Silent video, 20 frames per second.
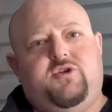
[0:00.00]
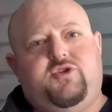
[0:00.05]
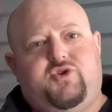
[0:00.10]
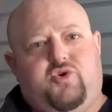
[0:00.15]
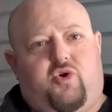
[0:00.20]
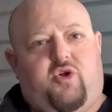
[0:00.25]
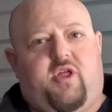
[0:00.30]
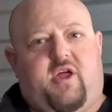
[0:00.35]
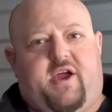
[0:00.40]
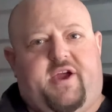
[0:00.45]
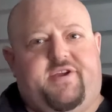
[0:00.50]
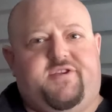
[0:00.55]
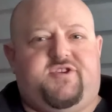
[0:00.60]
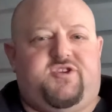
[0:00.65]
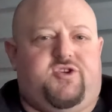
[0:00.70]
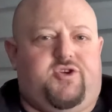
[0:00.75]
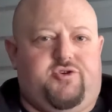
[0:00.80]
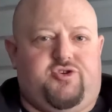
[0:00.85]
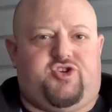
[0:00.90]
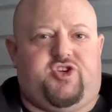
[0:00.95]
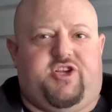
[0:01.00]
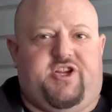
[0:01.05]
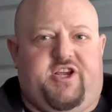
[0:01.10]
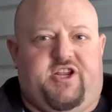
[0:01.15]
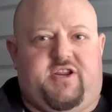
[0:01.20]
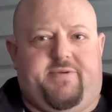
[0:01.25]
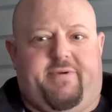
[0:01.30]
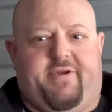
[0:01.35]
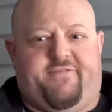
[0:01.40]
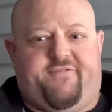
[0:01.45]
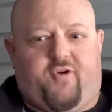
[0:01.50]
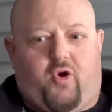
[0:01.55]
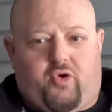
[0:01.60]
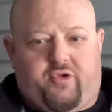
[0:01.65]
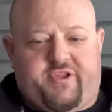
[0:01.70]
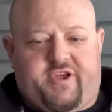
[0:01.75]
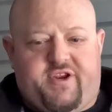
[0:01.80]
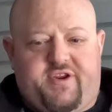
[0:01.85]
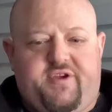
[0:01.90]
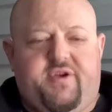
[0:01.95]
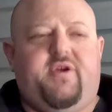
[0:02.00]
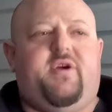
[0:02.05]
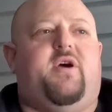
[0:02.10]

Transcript: Dual lines usually need to be folded.